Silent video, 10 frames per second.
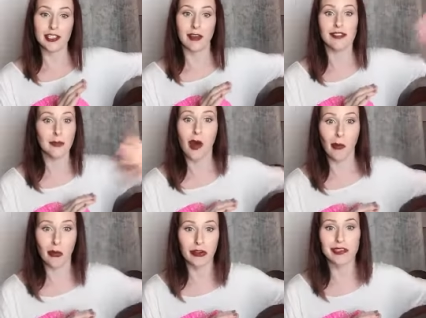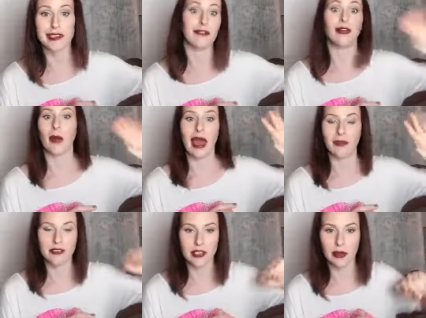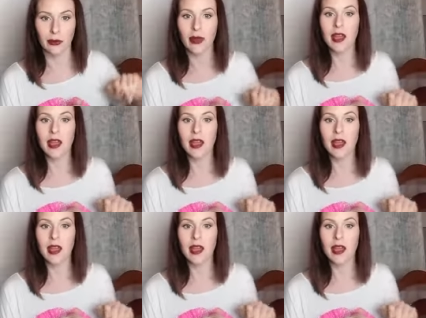of small orders if you have to,